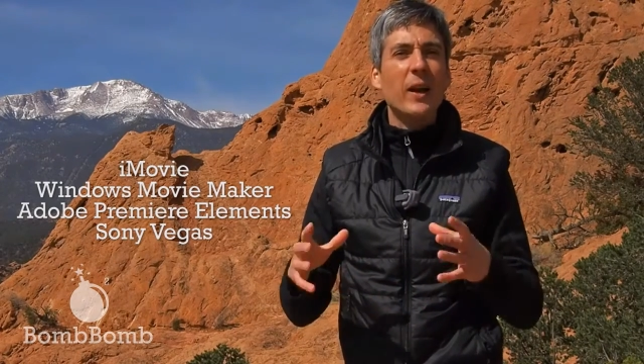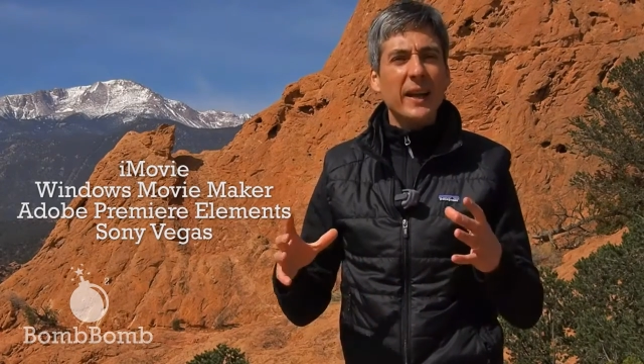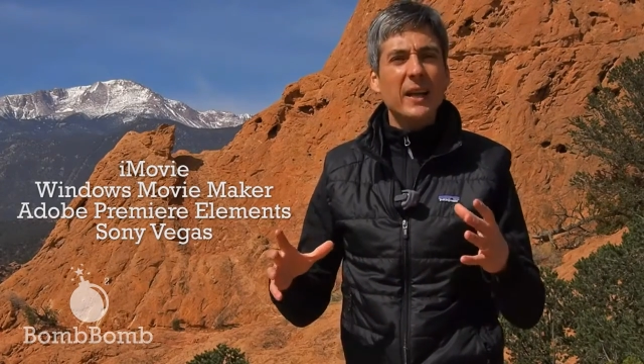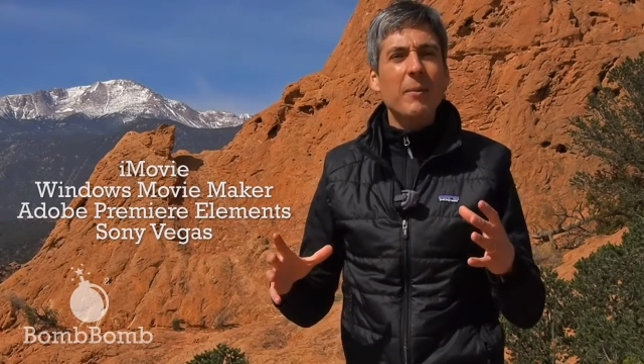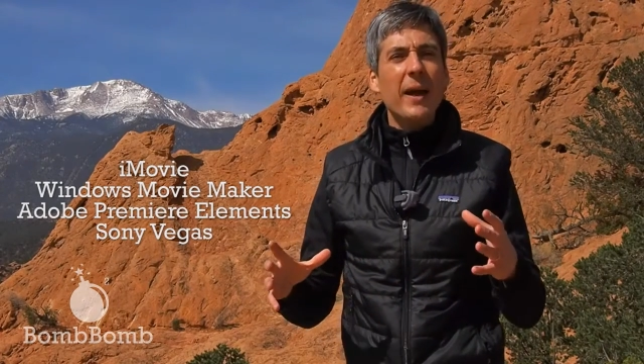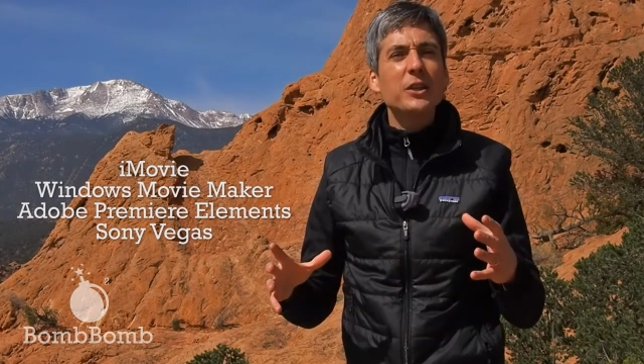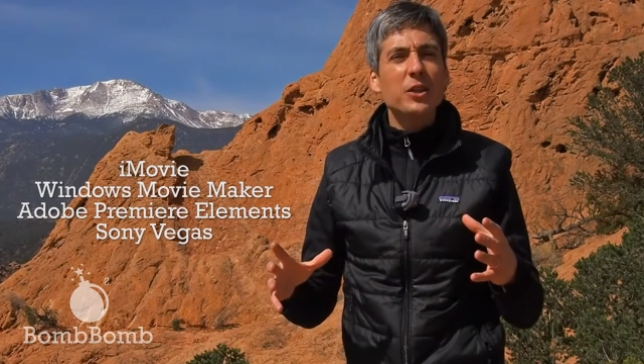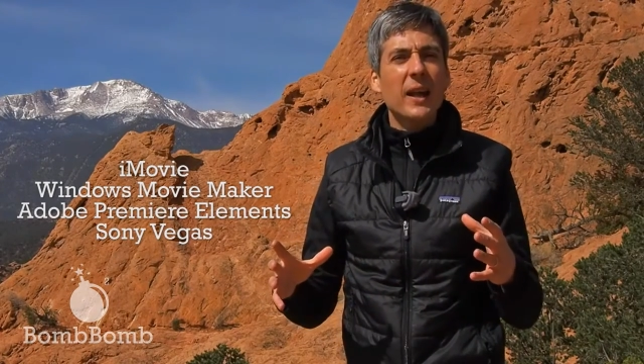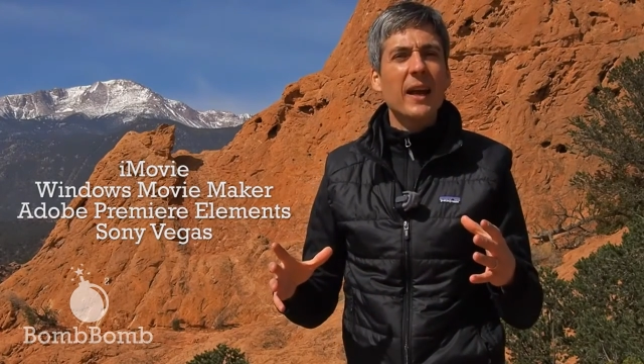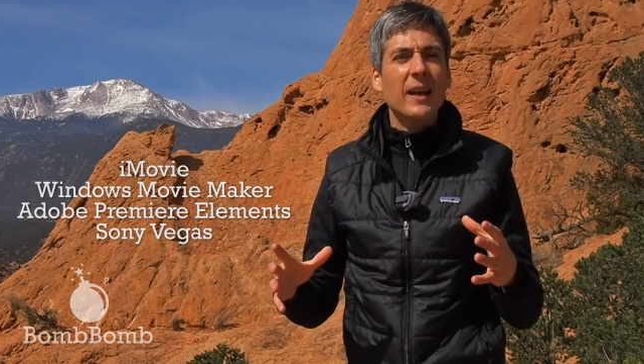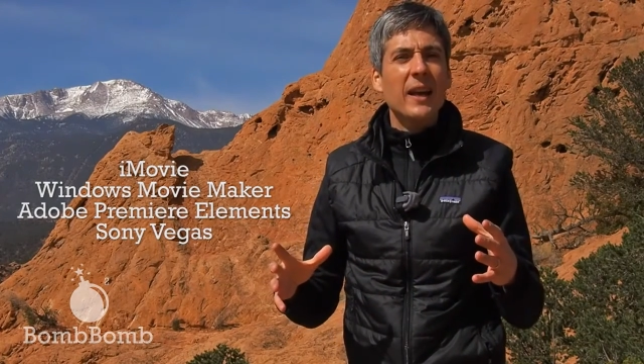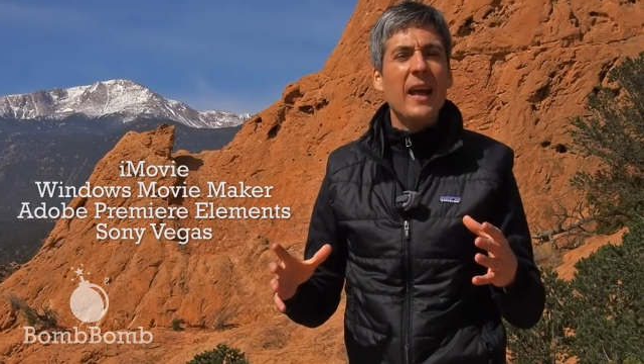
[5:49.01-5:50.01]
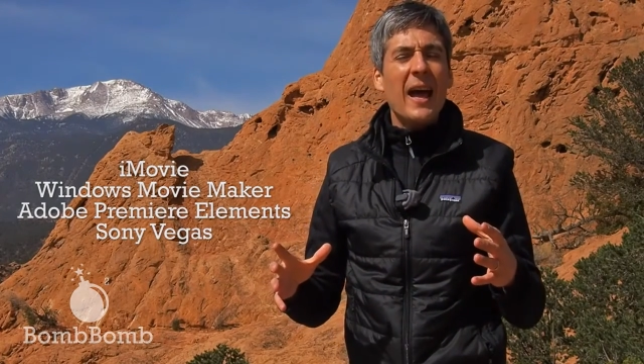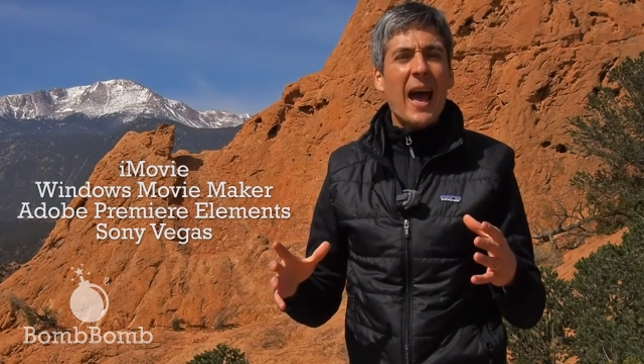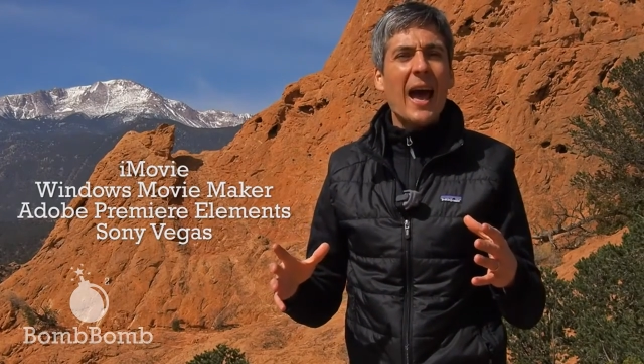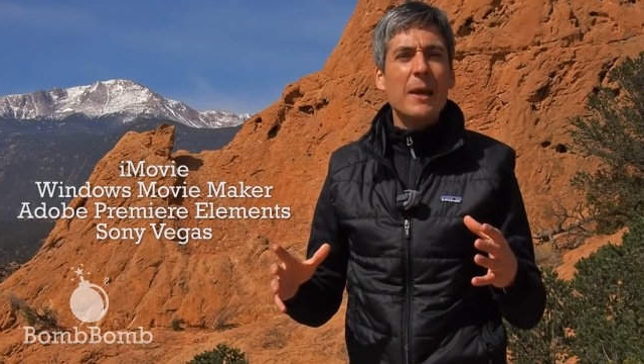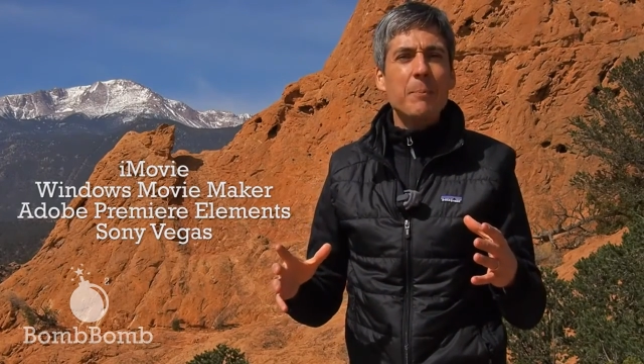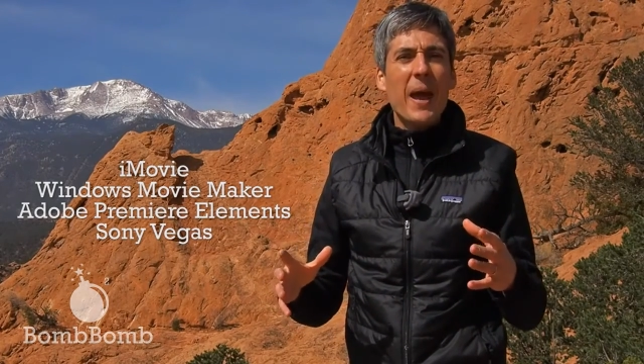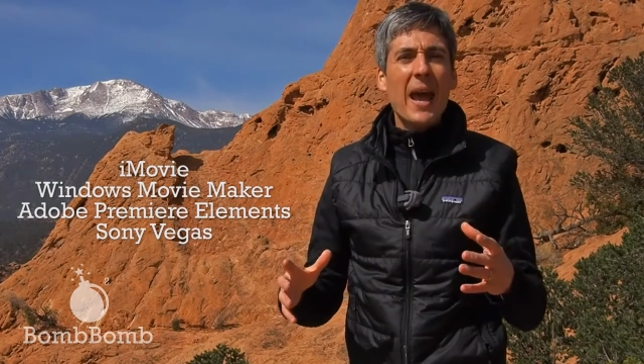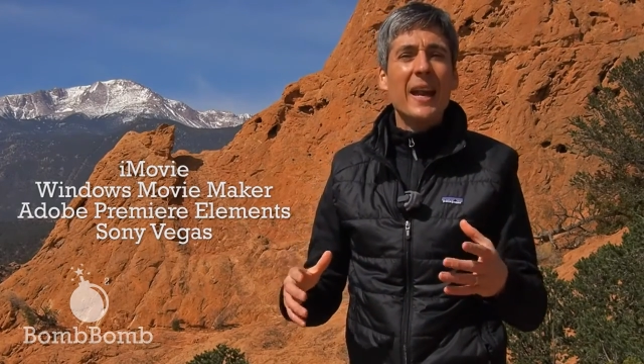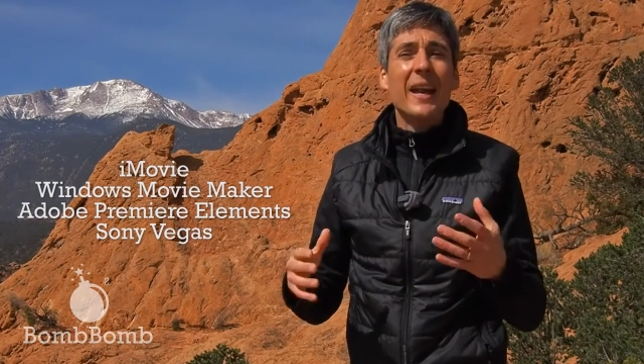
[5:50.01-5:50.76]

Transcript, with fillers: I can imagine it on an iPad.